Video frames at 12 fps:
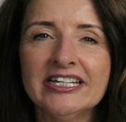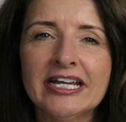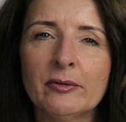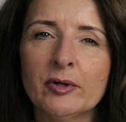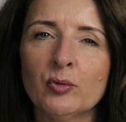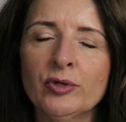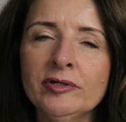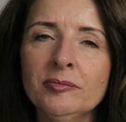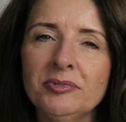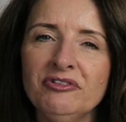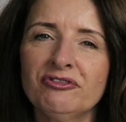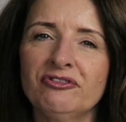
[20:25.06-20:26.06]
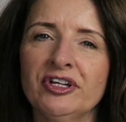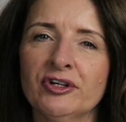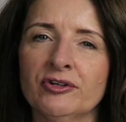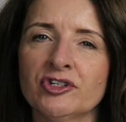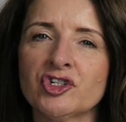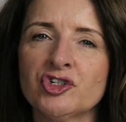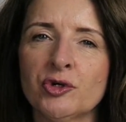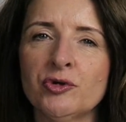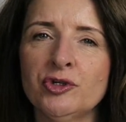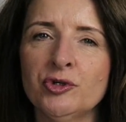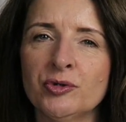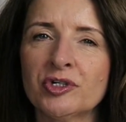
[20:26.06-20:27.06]
Now it wouldn't be fair to show
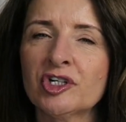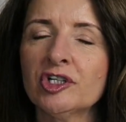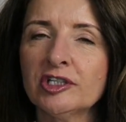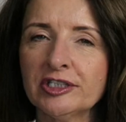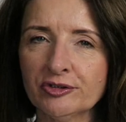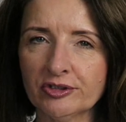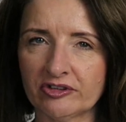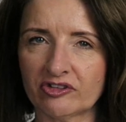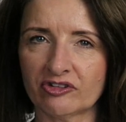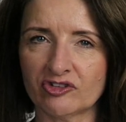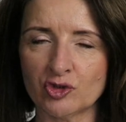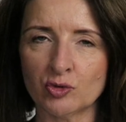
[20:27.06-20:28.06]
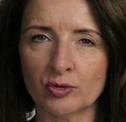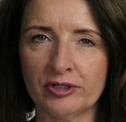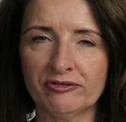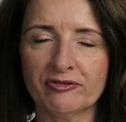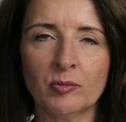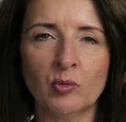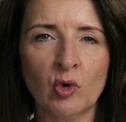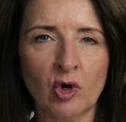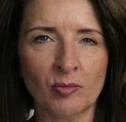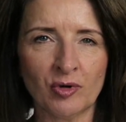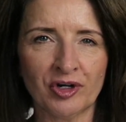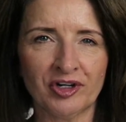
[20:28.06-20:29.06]
you clearance jewelry from
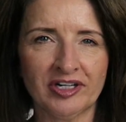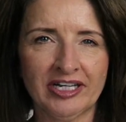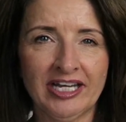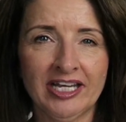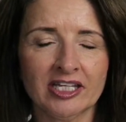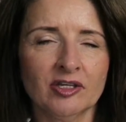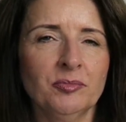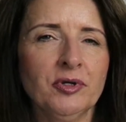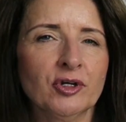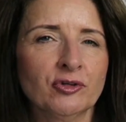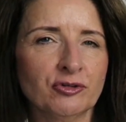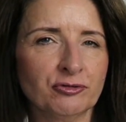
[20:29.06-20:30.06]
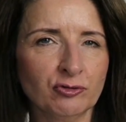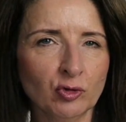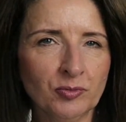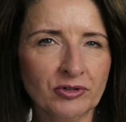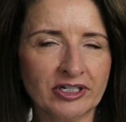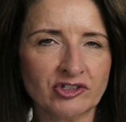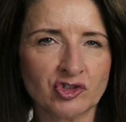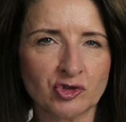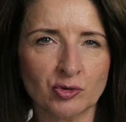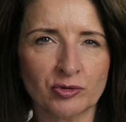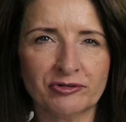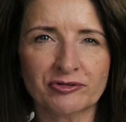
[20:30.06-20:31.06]
Walmart compared to full price
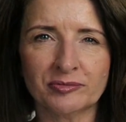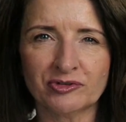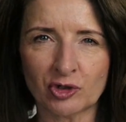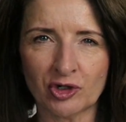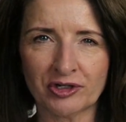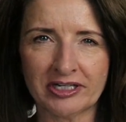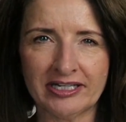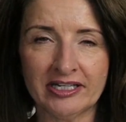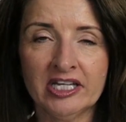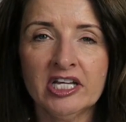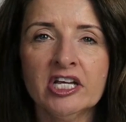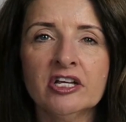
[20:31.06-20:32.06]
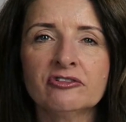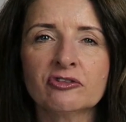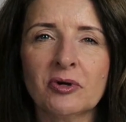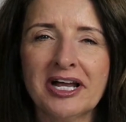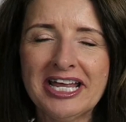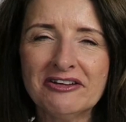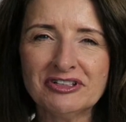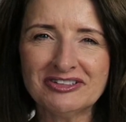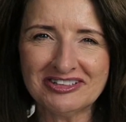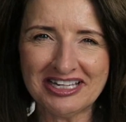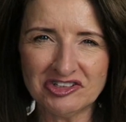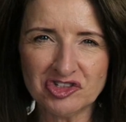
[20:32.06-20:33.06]
jewelry from Target. So I have
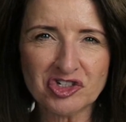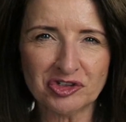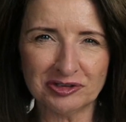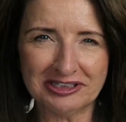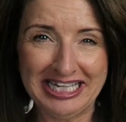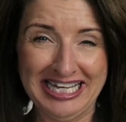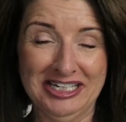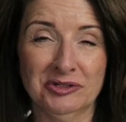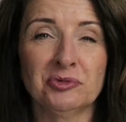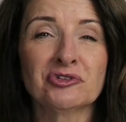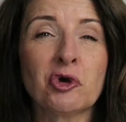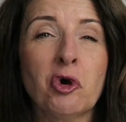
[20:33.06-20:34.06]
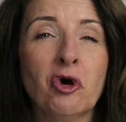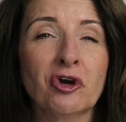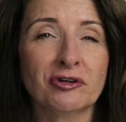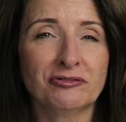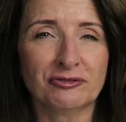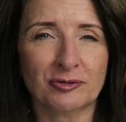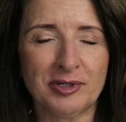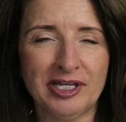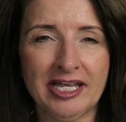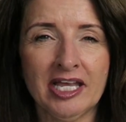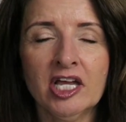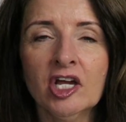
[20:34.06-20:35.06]
intentionally, and it was hard for
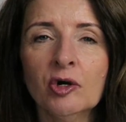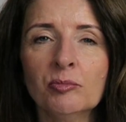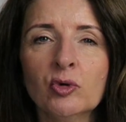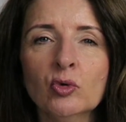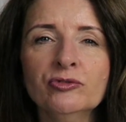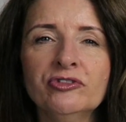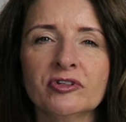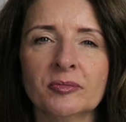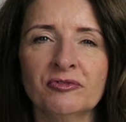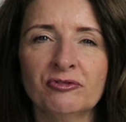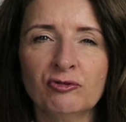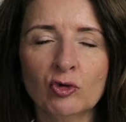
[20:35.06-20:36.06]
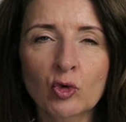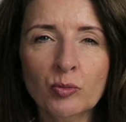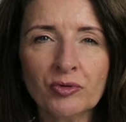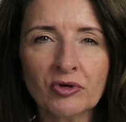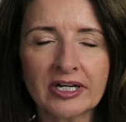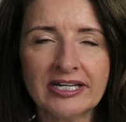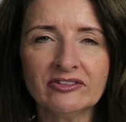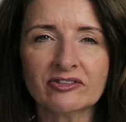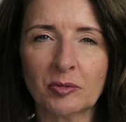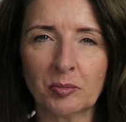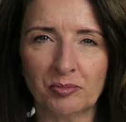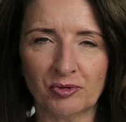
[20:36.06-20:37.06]
me, pulled some full
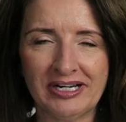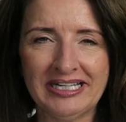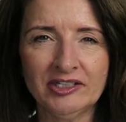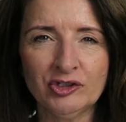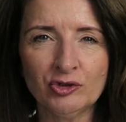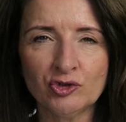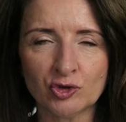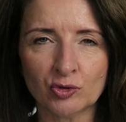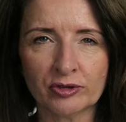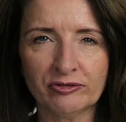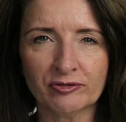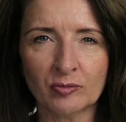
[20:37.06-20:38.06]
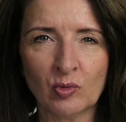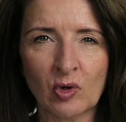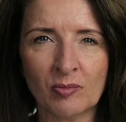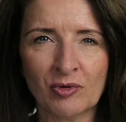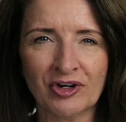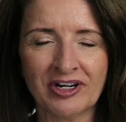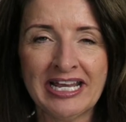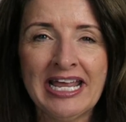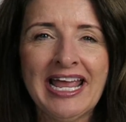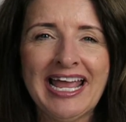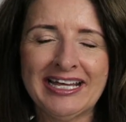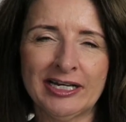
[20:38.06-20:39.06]
price brand new jewelry from Walmart
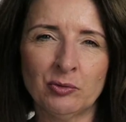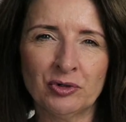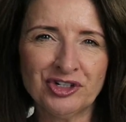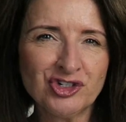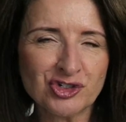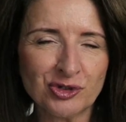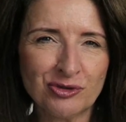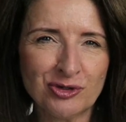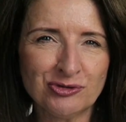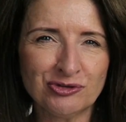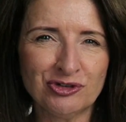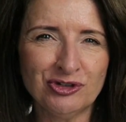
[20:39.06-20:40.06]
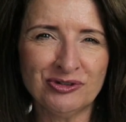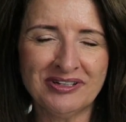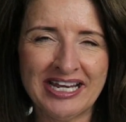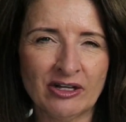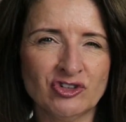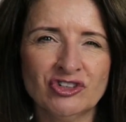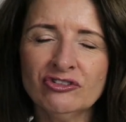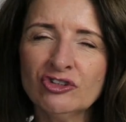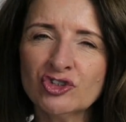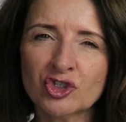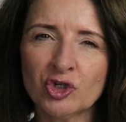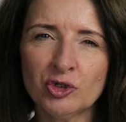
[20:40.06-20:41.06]
and I want to show those to you now just
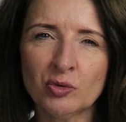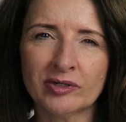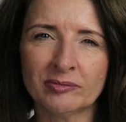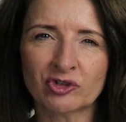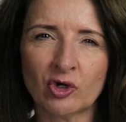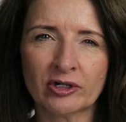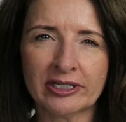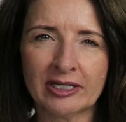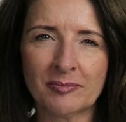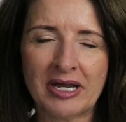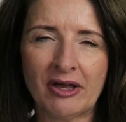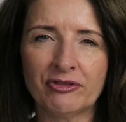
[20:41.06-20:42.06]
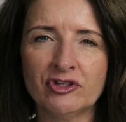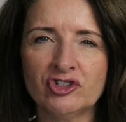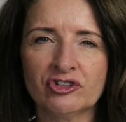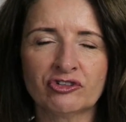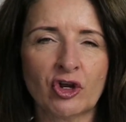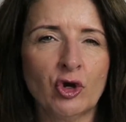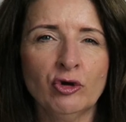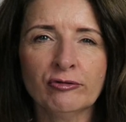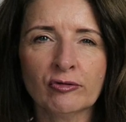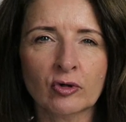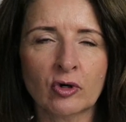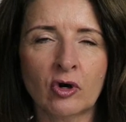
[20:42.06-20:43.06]
to show you what I'm talking about that just
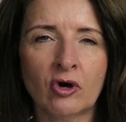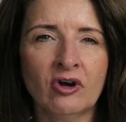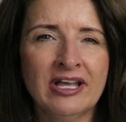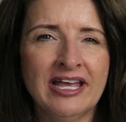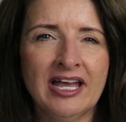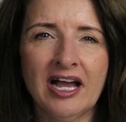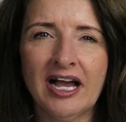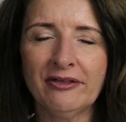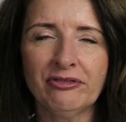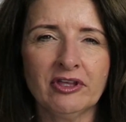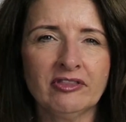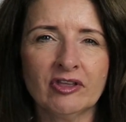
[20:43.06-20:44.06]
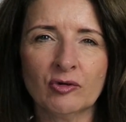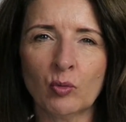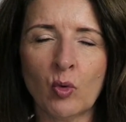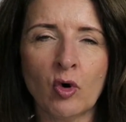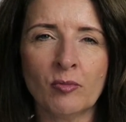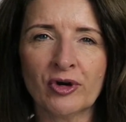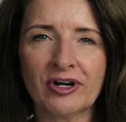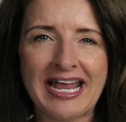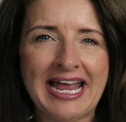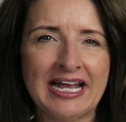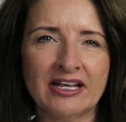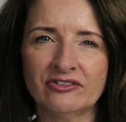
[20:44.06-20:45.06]
overall I think that Walmart
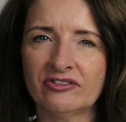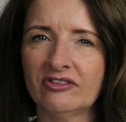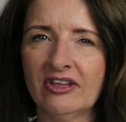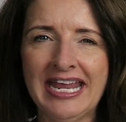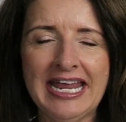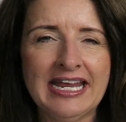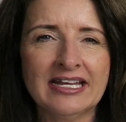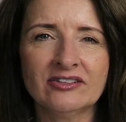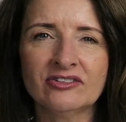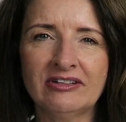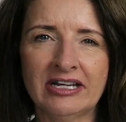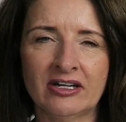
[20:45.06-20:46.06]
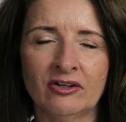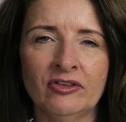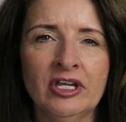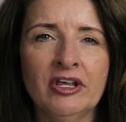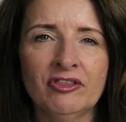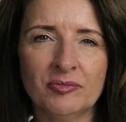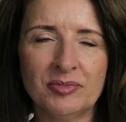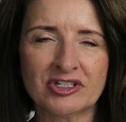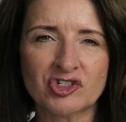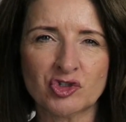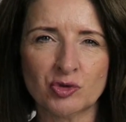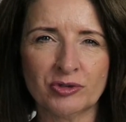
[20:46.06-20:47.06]
has hands down the
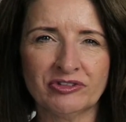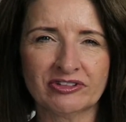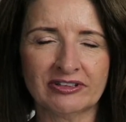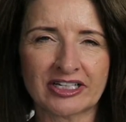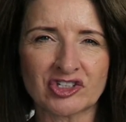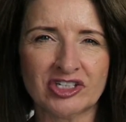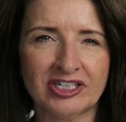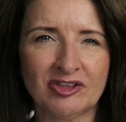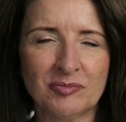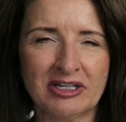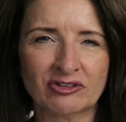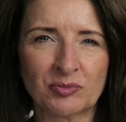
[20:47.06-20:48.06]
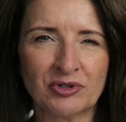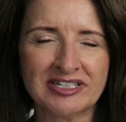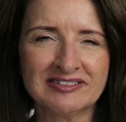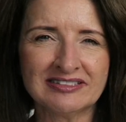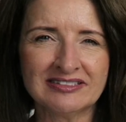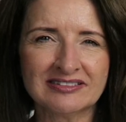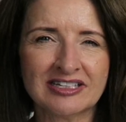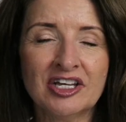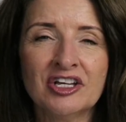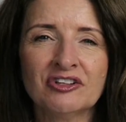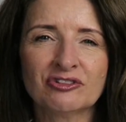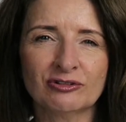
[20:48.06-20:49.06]
best jewelry selection at the best prices
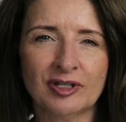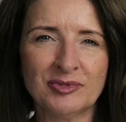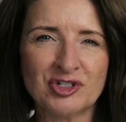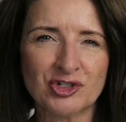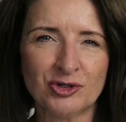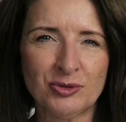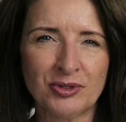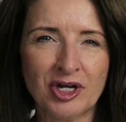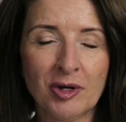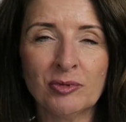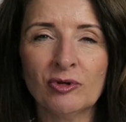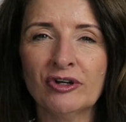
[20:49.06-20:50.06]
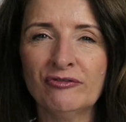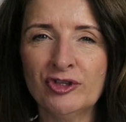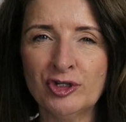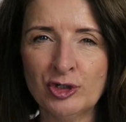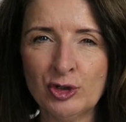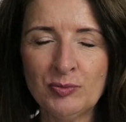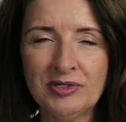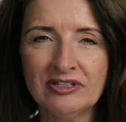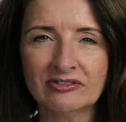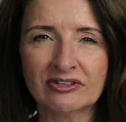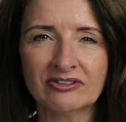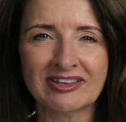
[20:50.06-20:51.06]
so let me show you a couple of the new
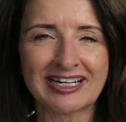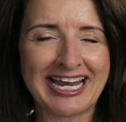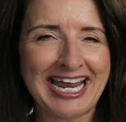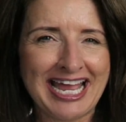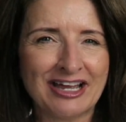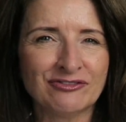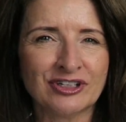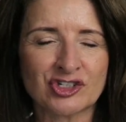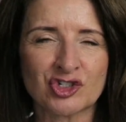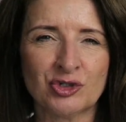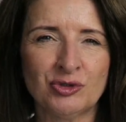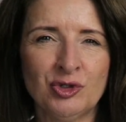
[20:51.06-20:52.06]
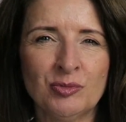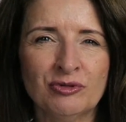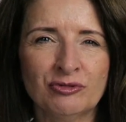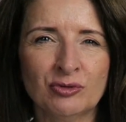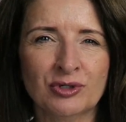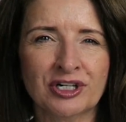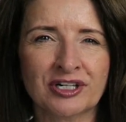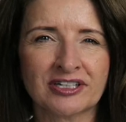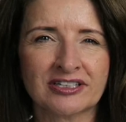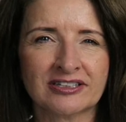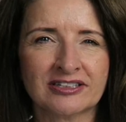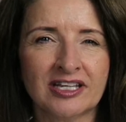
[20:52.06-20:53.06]
pieces that I have not shown you before
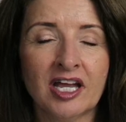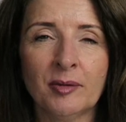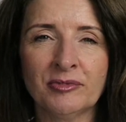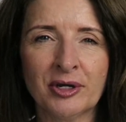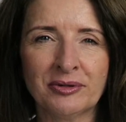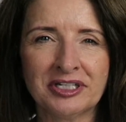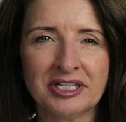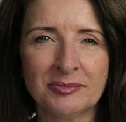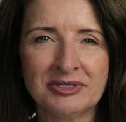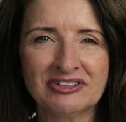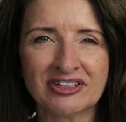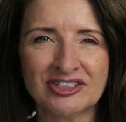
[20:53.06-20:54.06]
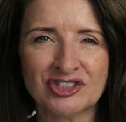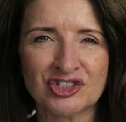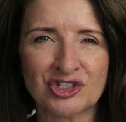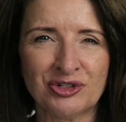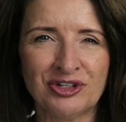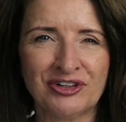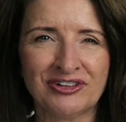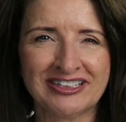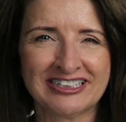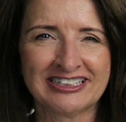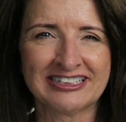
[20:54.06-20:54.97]
I'm going to come in tight to show you